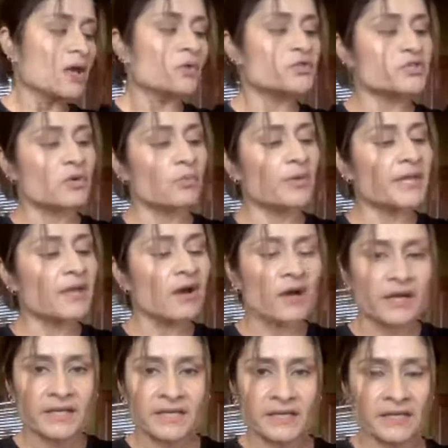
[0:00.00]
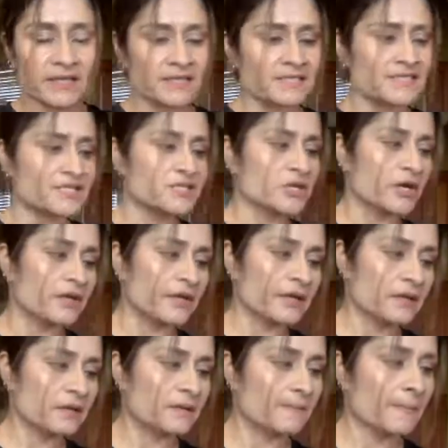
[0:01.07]
So we are going to get
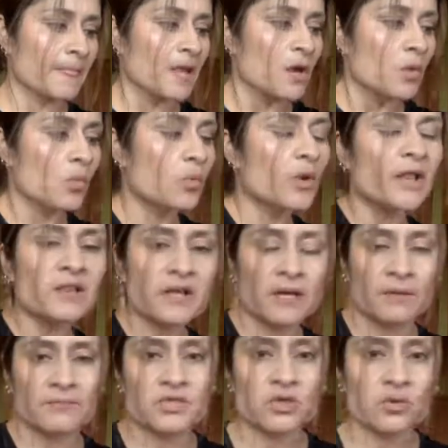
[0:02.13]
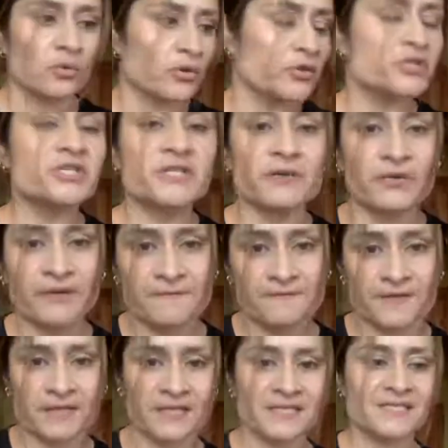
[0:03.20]
started. Welcome to Orangetheory
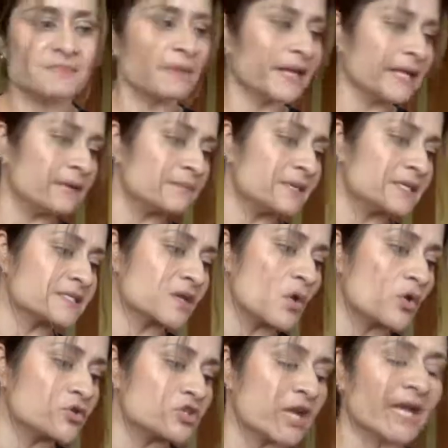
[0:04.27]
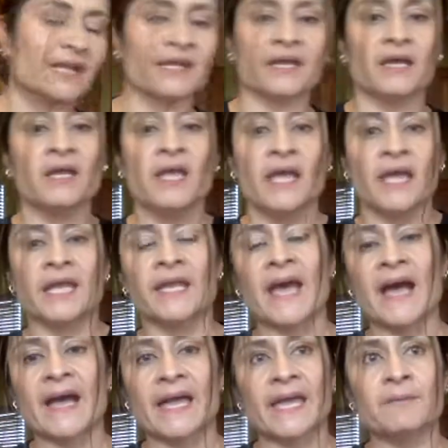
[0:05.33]
Fitness. My name is Coach Elia, and
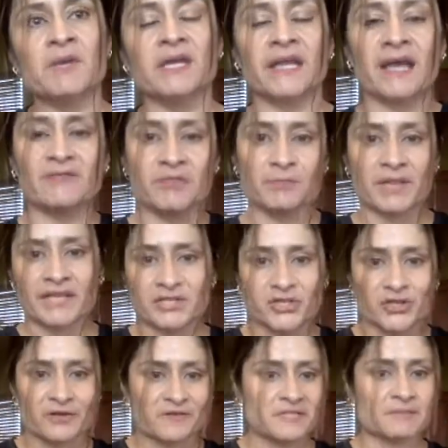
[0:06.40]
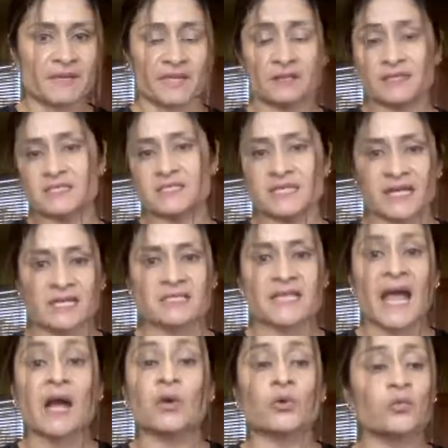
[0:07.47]
I am going to have the pleasure of spending this next
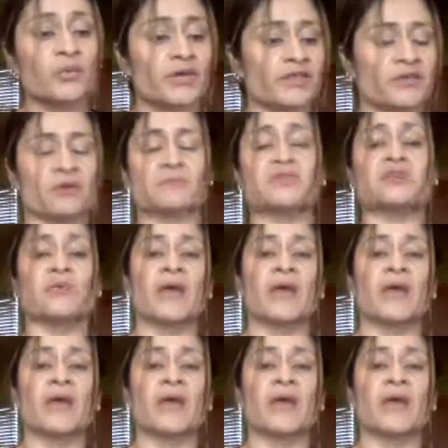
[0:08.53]
hour with you. I'm so